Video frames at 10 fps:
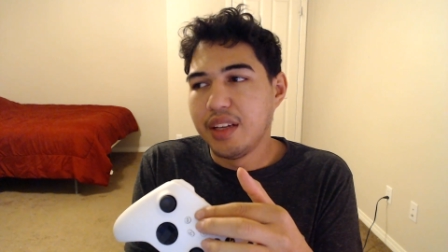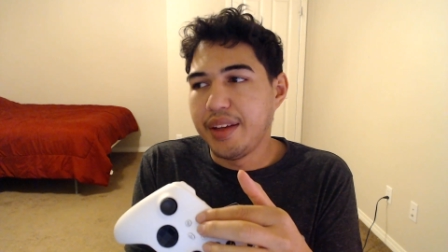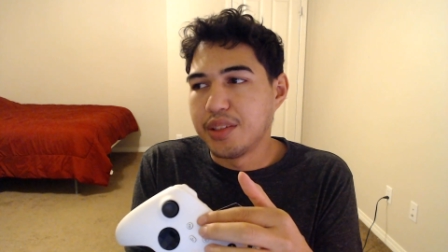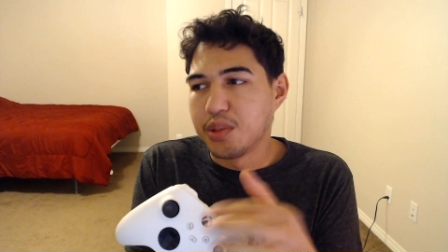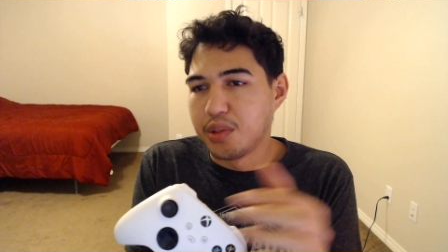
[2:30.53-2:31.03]

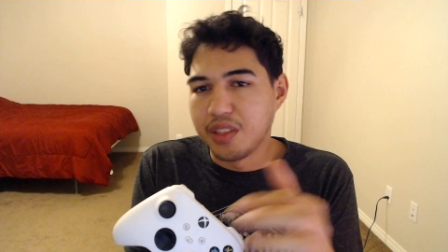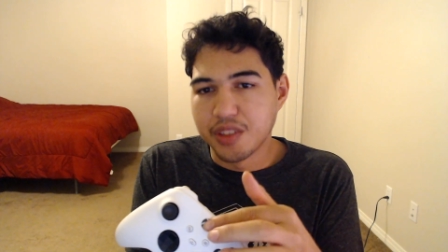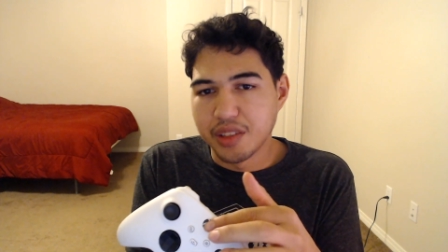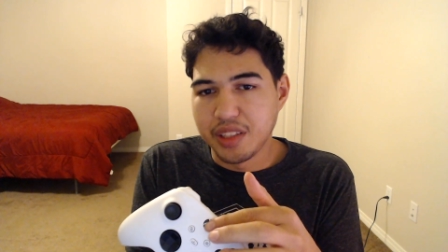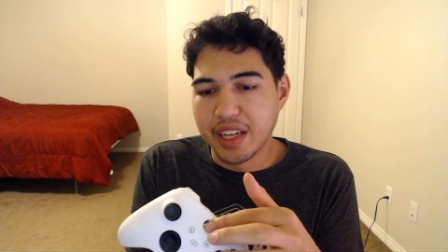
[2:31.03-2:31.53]
is only
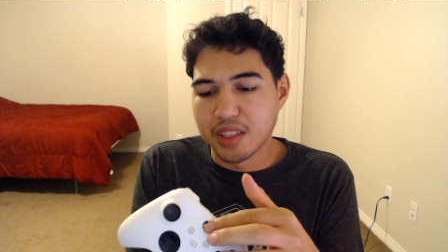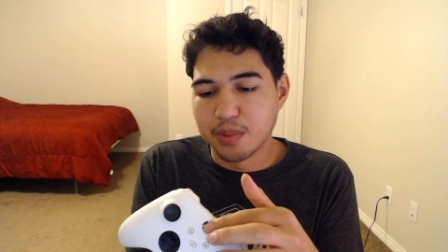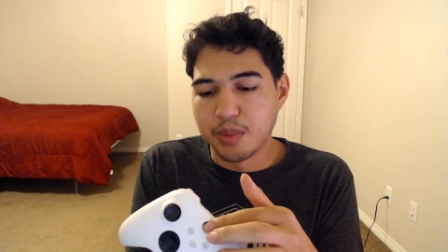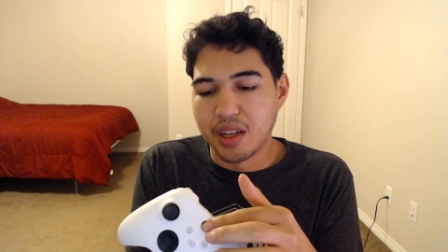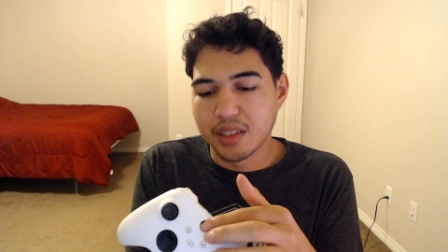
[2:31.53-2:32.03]
for the
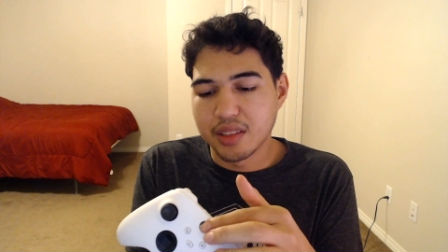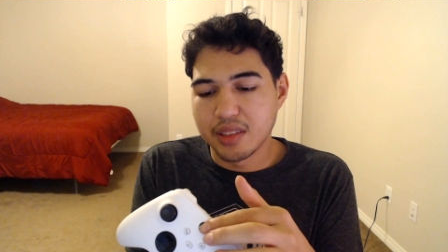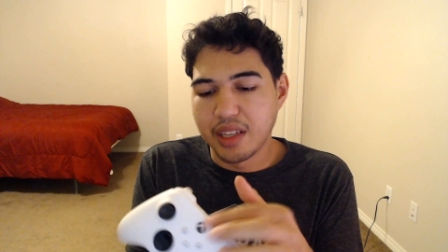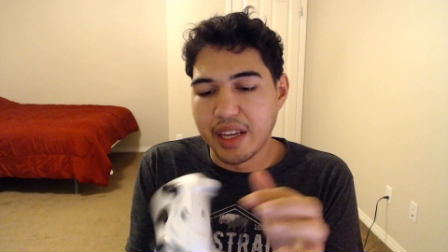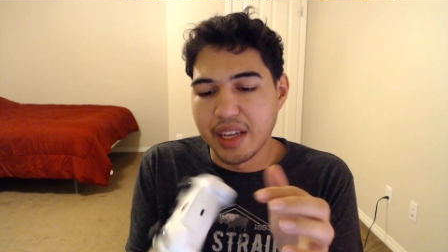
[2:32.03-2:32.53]
Xbox
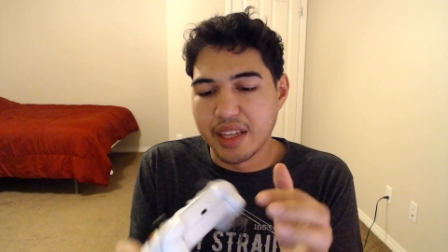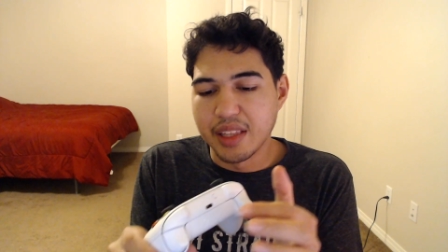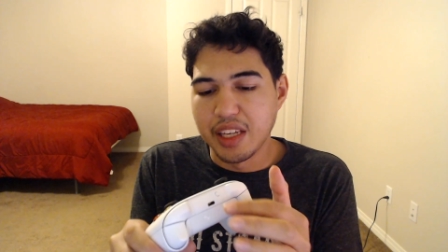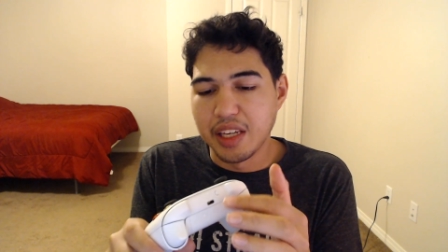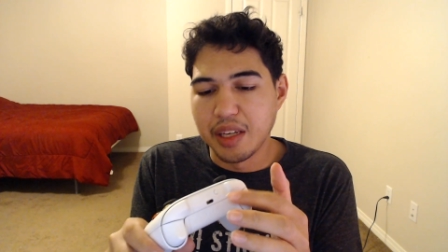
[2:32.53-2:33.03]
and
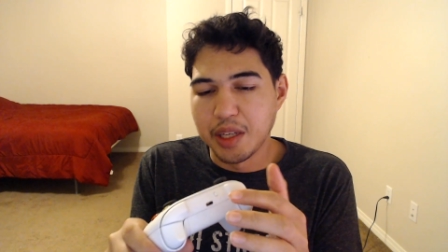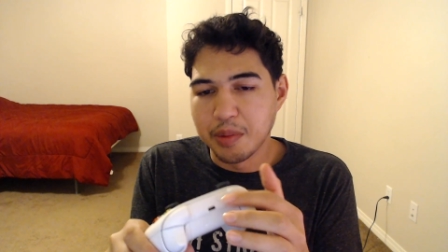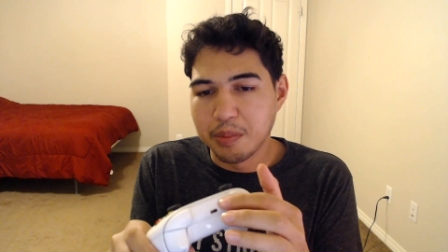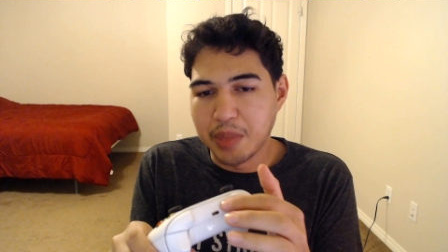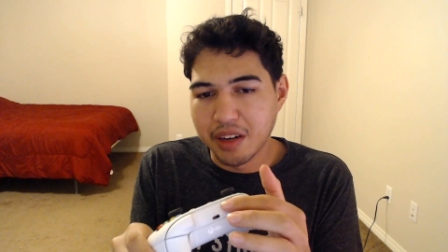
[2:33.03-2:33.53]
the
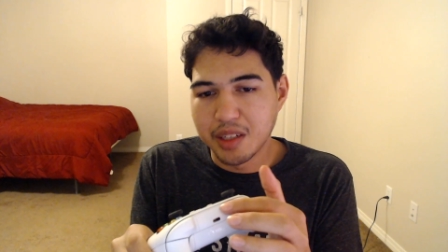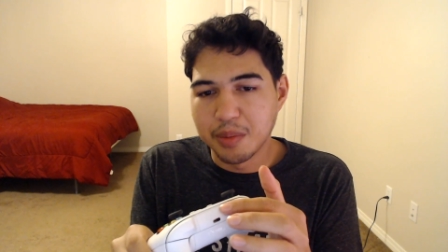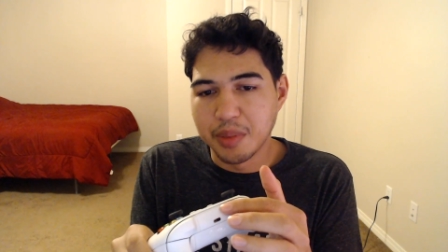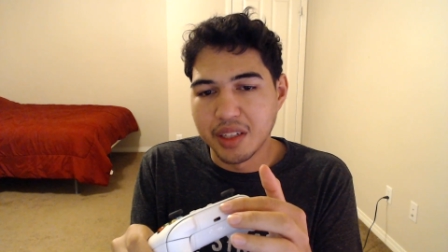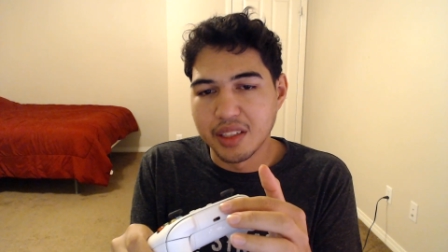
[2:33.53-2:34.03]
pairing
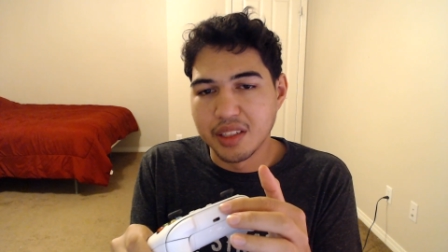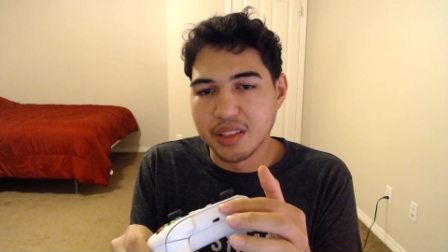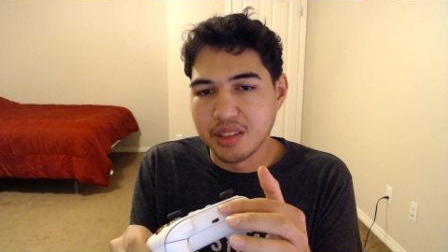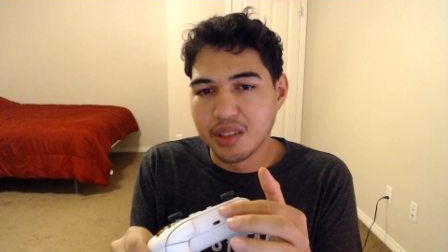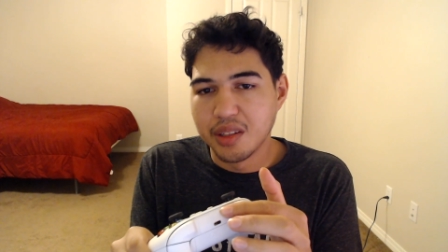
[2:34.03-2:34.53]
button
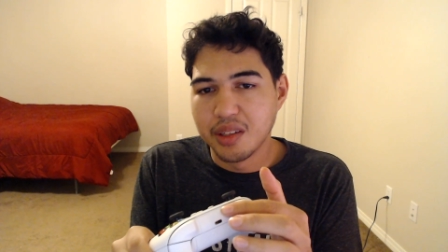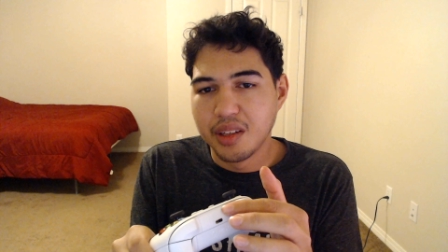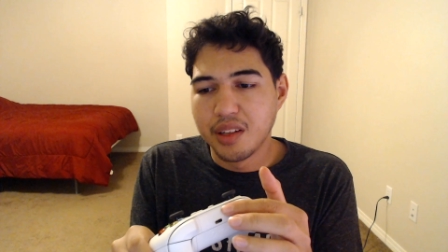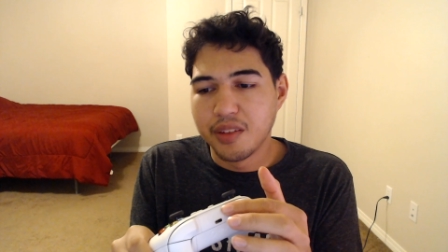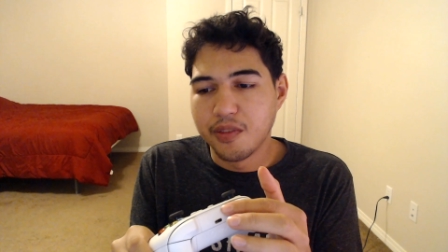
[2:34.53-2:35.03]
is
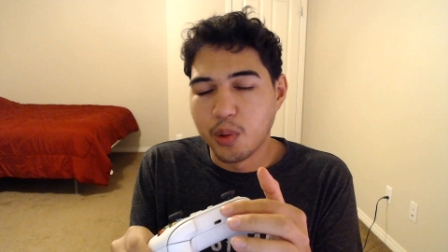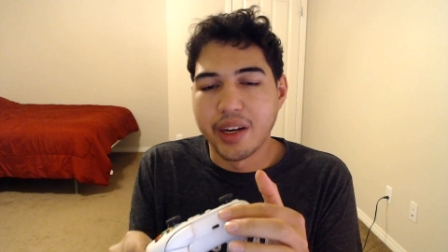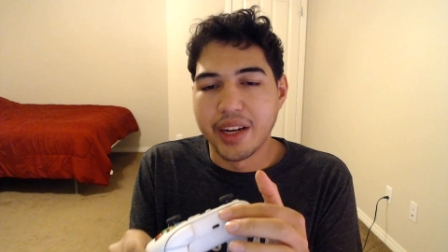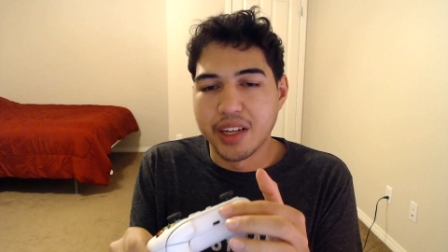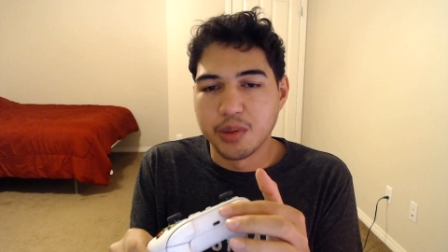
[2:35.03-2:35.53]
for
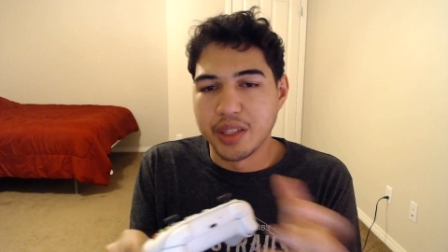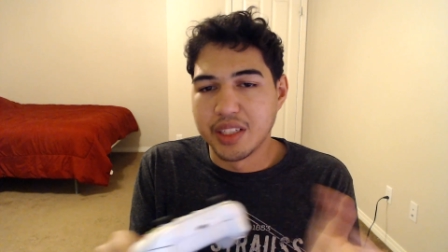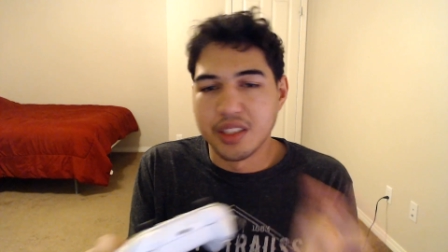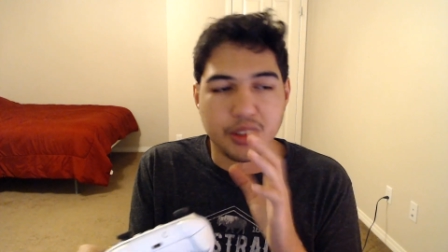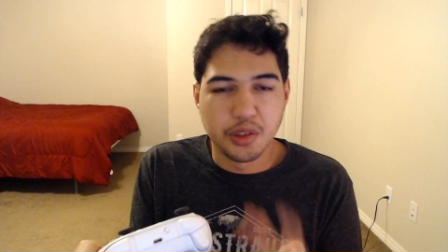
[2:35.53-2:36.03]
Android
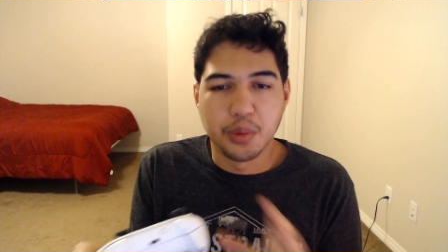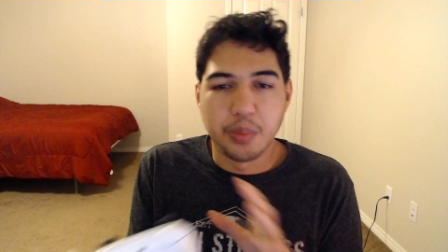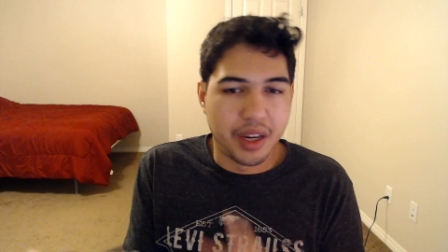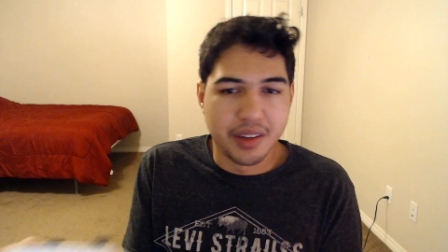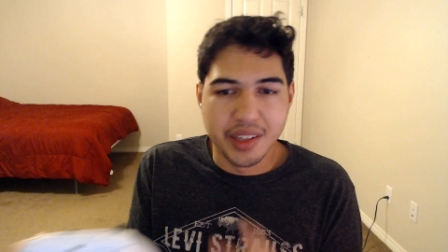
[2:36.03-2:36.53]
and also
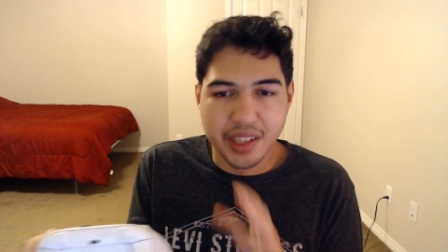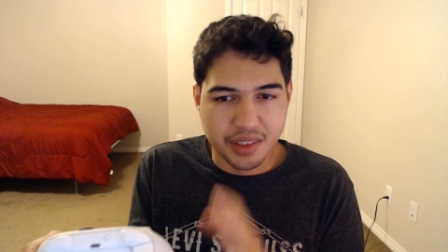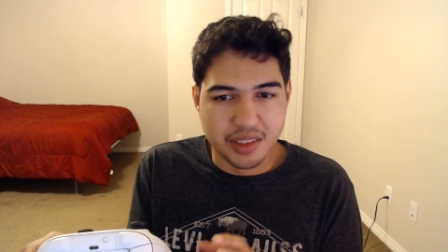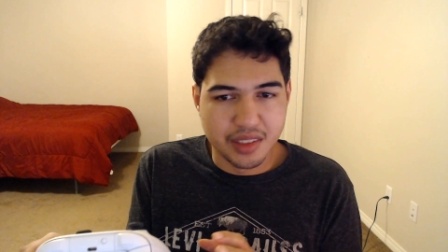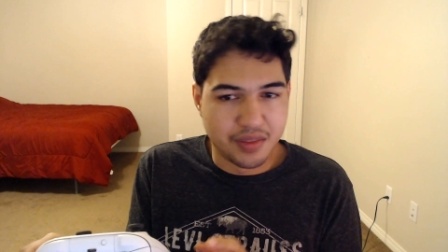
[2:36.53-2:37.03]
pairing other
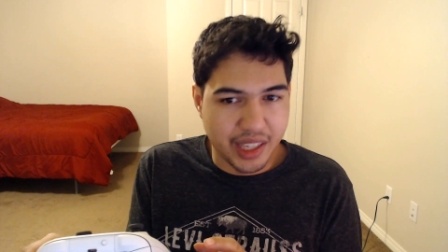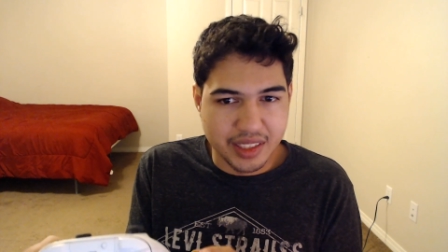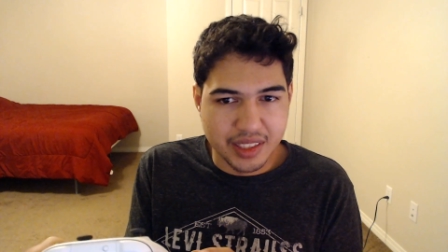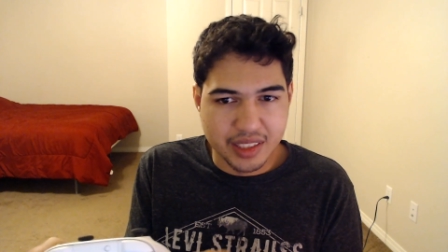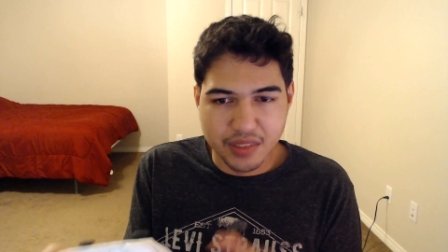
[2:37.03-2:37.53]

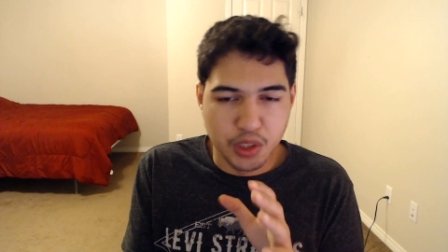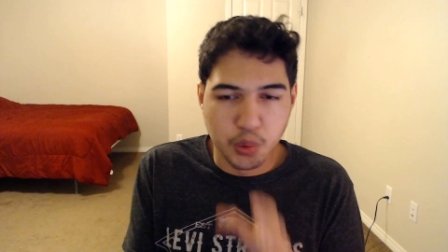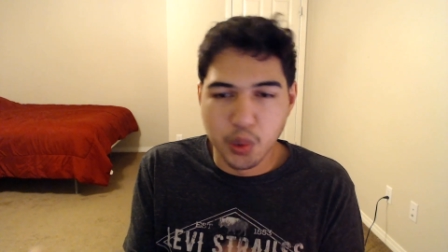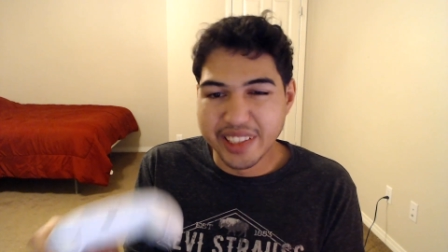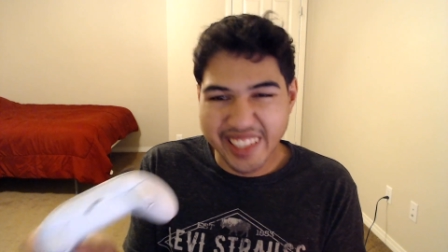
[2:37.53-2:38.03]
devices if you
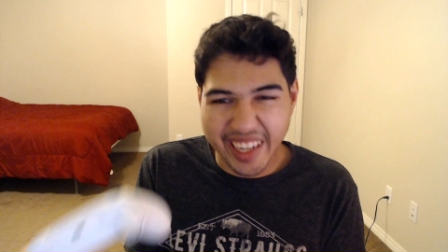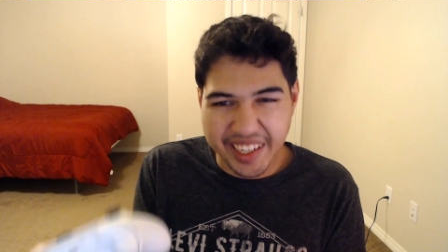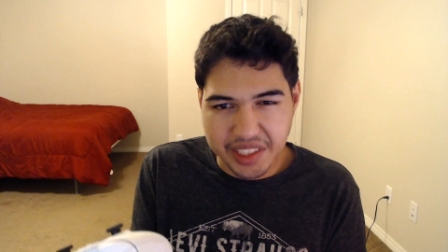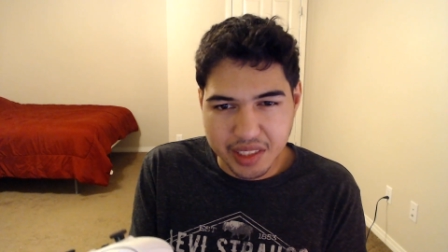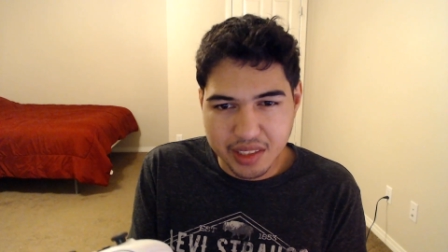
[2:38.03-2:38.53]
want to
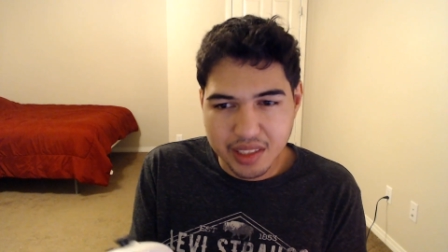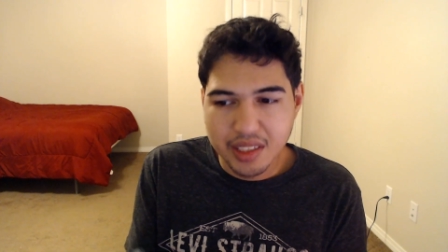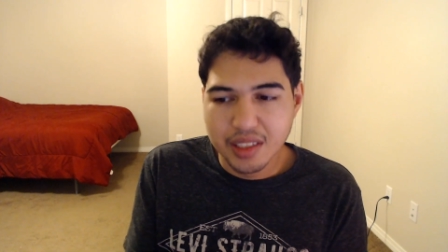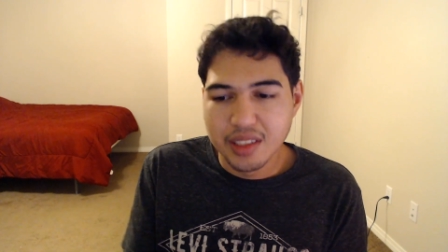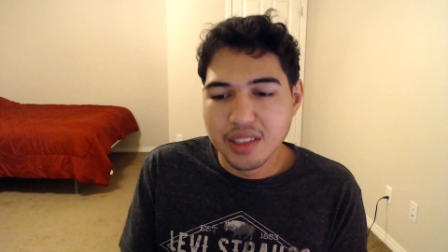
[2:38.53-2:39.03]
change it.
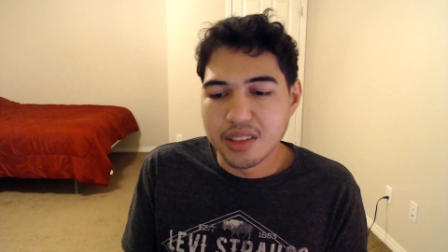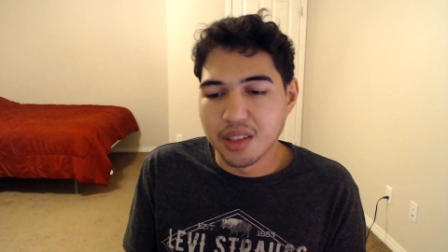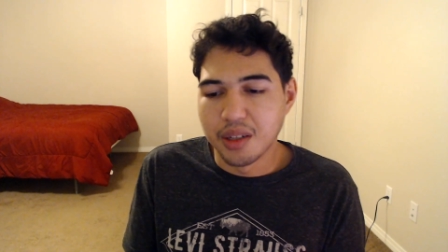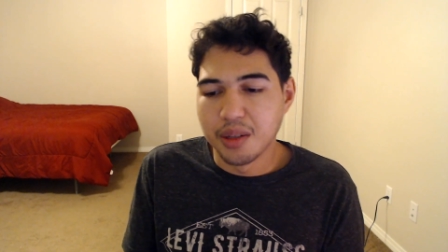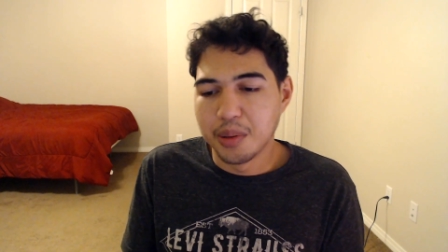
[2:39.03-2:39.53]

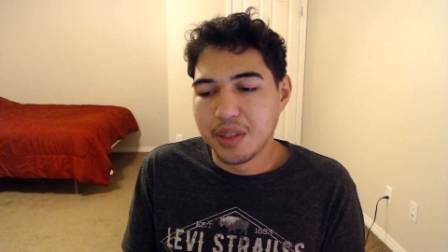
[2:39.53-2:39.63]
So